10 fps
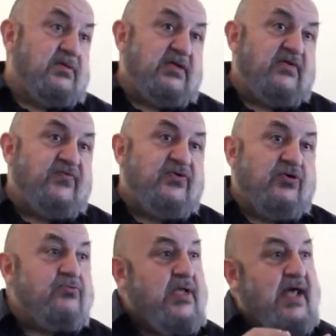And if you
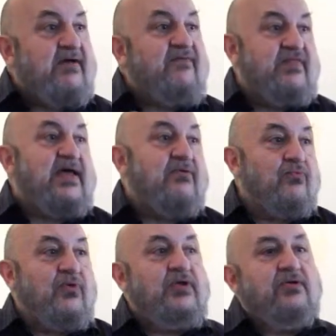don't have
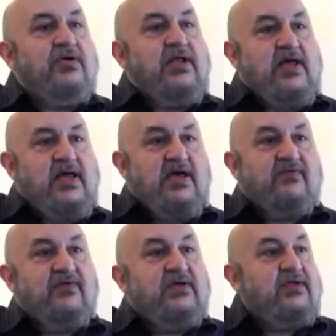that, what are you going to
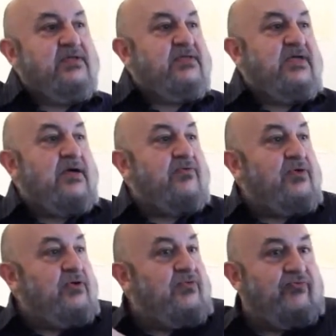have to
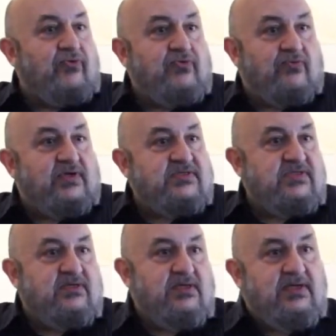carry you through the
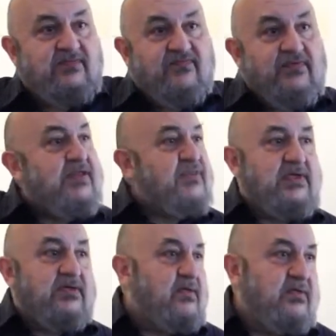rest of your life?
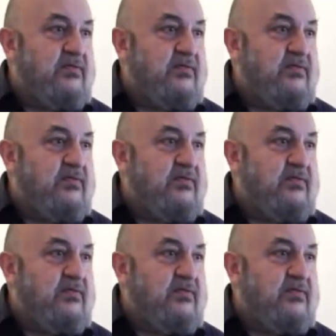Nothing.